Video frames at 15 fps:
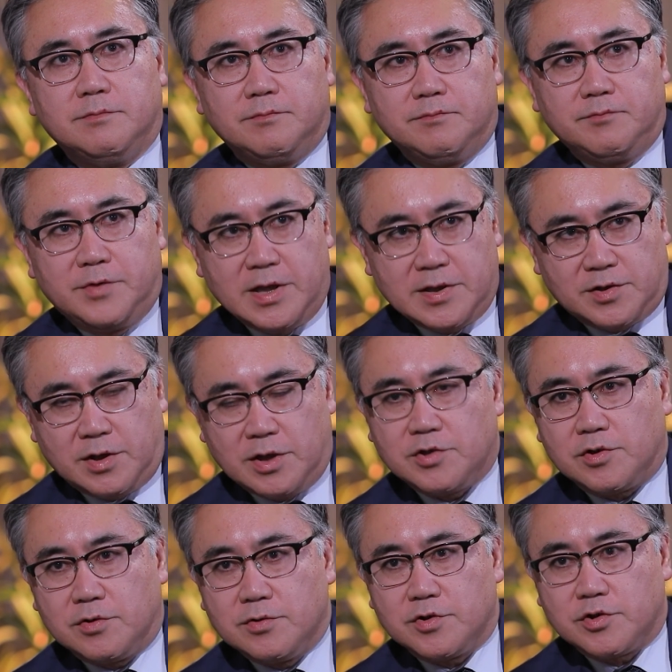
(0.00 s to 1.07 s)
this
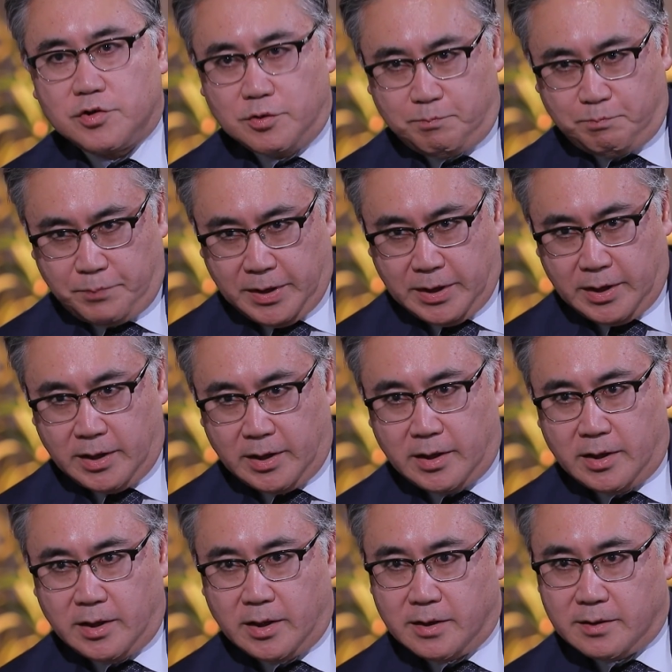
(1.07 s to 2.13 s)
issue should be
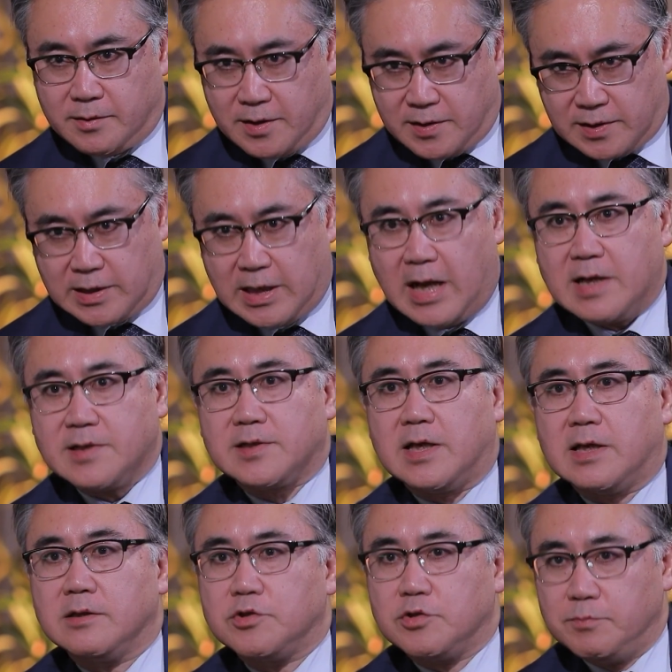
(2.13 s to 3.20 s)
discussed
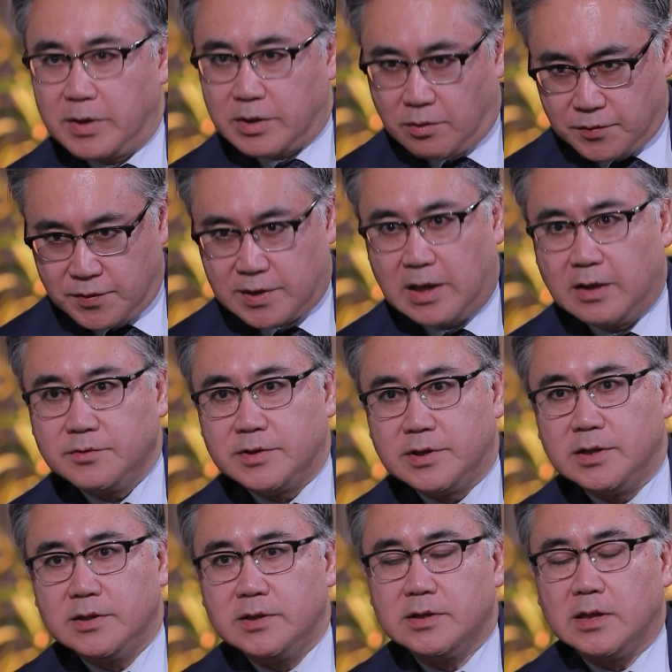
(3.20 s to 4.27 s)
and to be
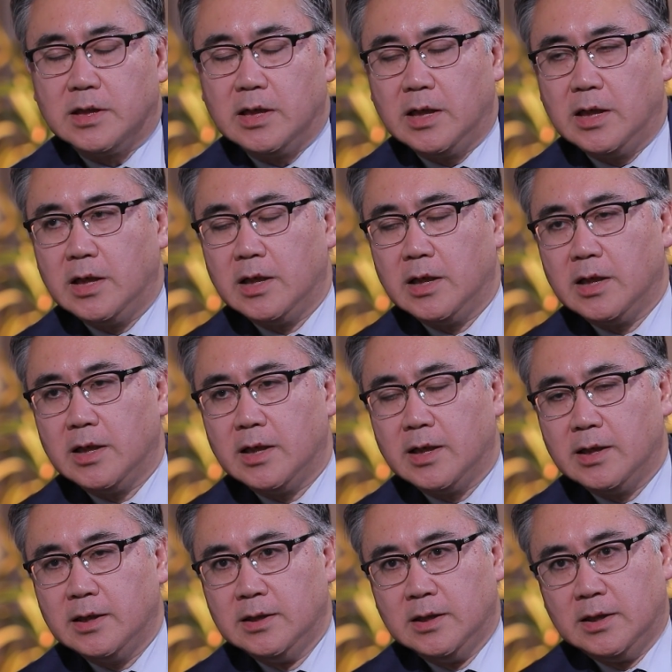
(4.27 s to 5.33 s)
consulted
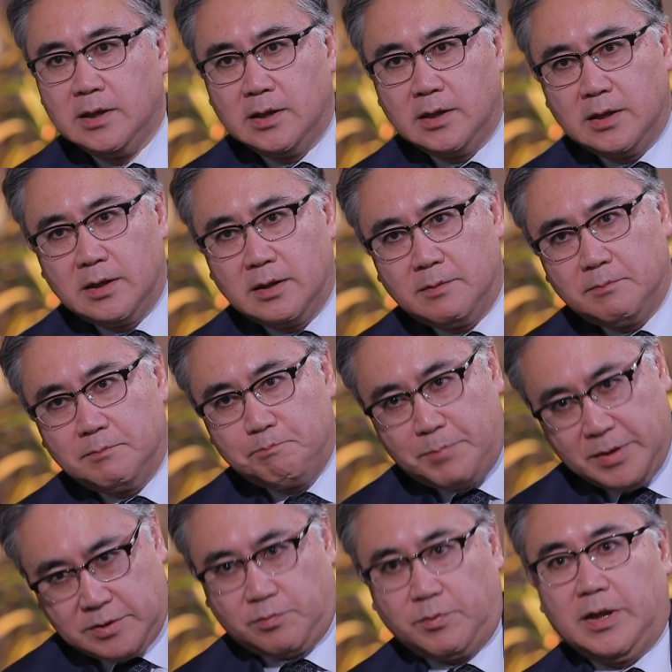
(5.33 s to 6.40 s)
uh,
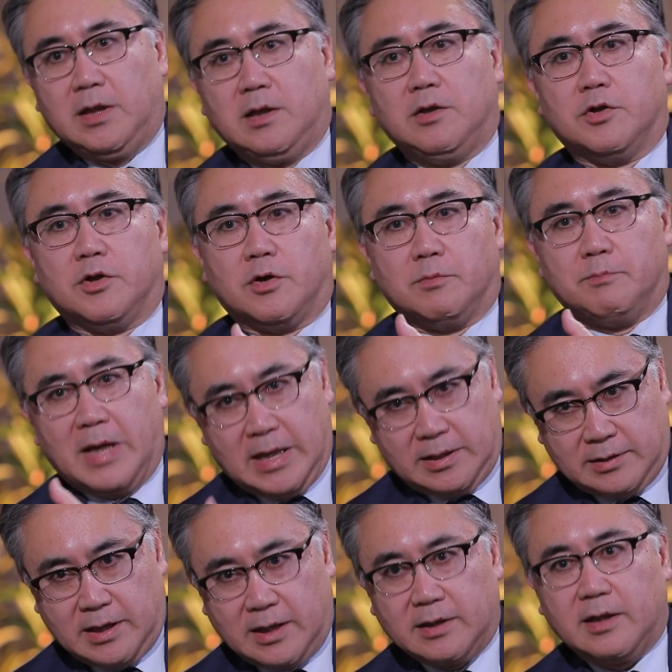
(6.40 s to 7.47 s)
between you know,
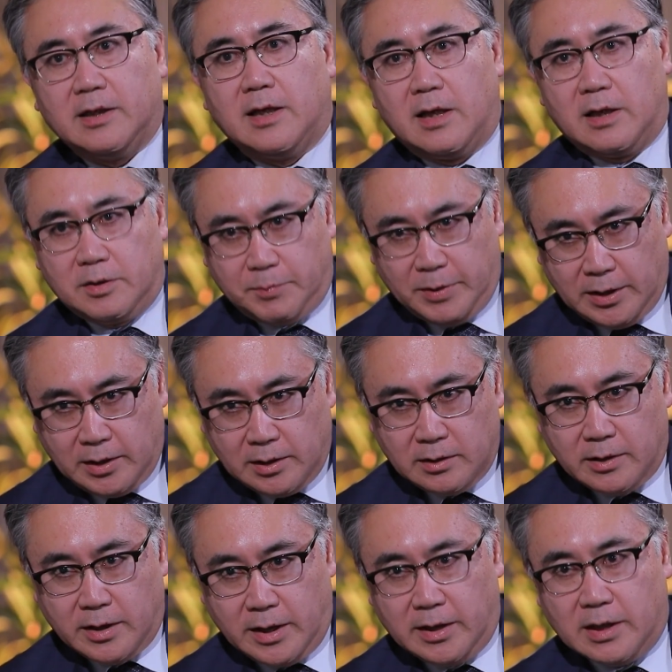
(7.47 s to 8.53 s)
Baghdad and
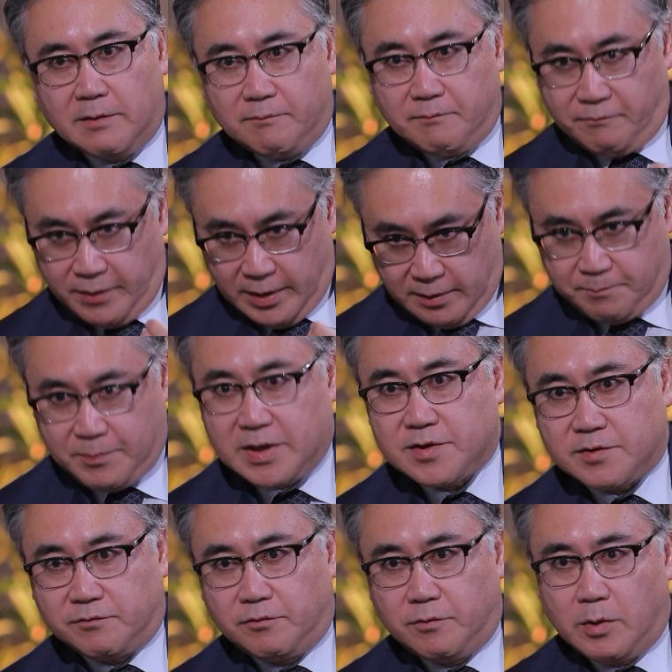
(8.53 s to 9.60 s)
Erbil in a very
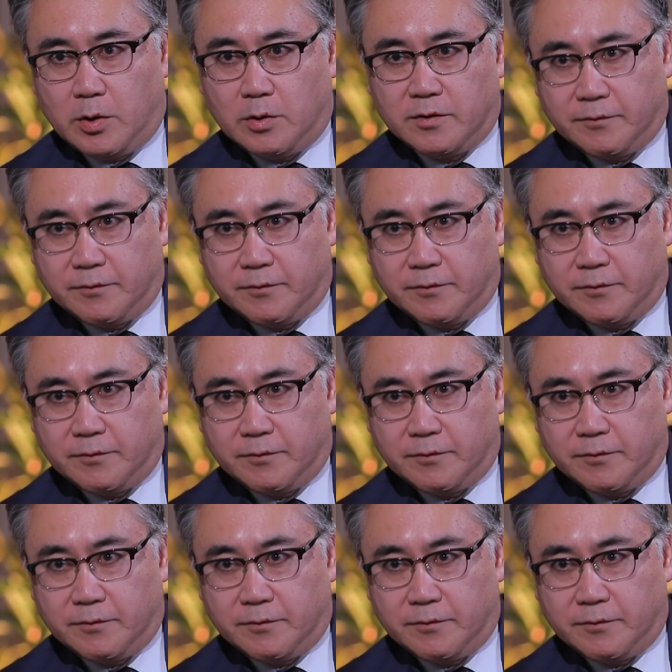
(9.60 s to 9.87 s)
peaceful,